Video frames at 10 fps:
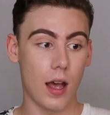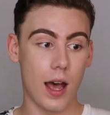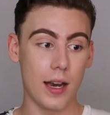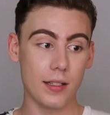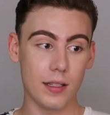
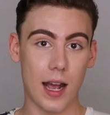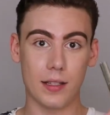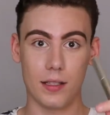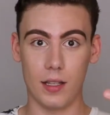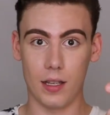
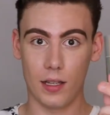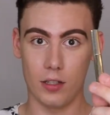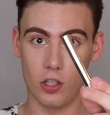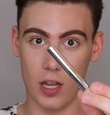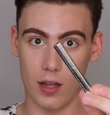Anastasia
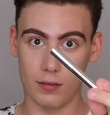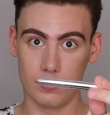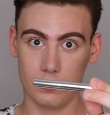gel,